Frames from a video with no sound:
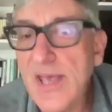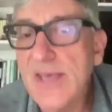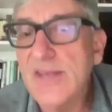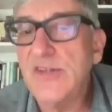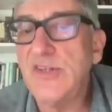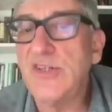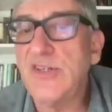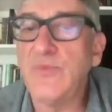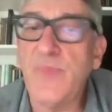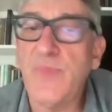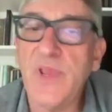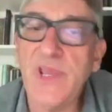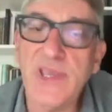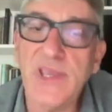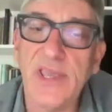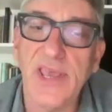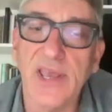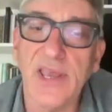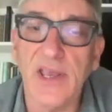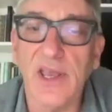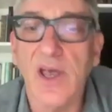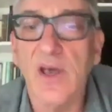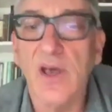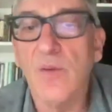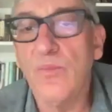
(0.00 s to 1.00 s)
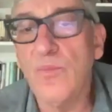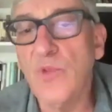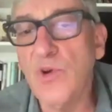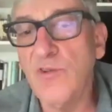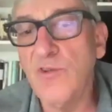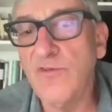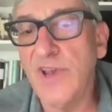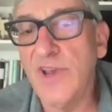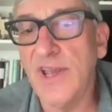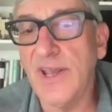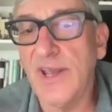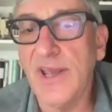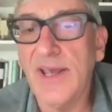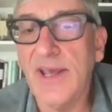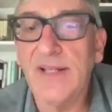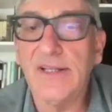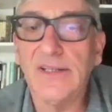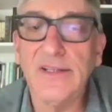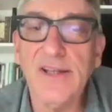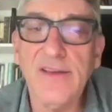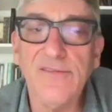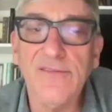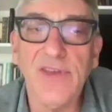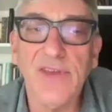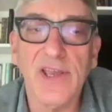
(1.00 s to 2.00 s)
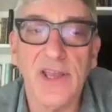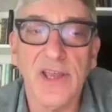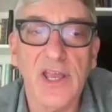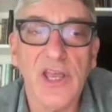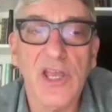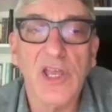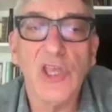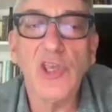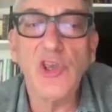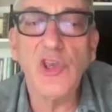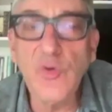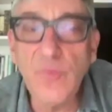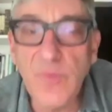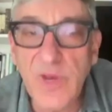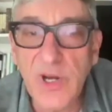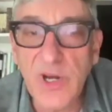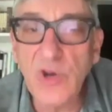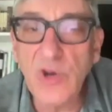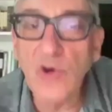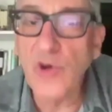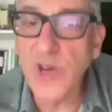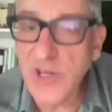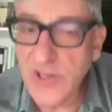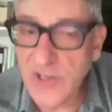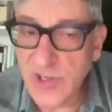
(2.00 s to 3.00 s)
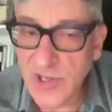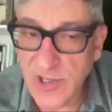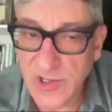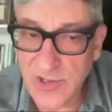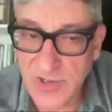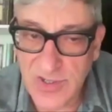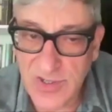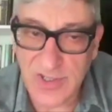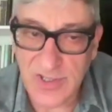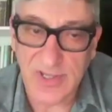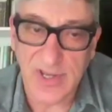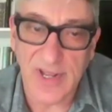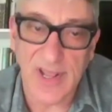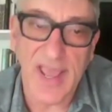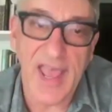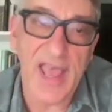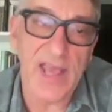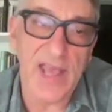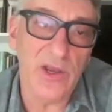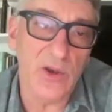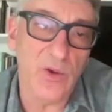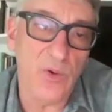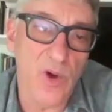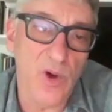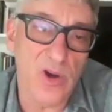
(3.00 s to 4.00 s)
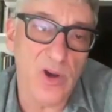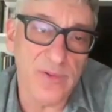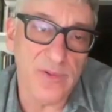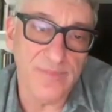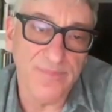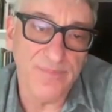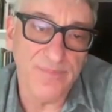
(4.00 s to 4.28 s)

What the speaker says: speaking, moving, living, human creatures, end quote.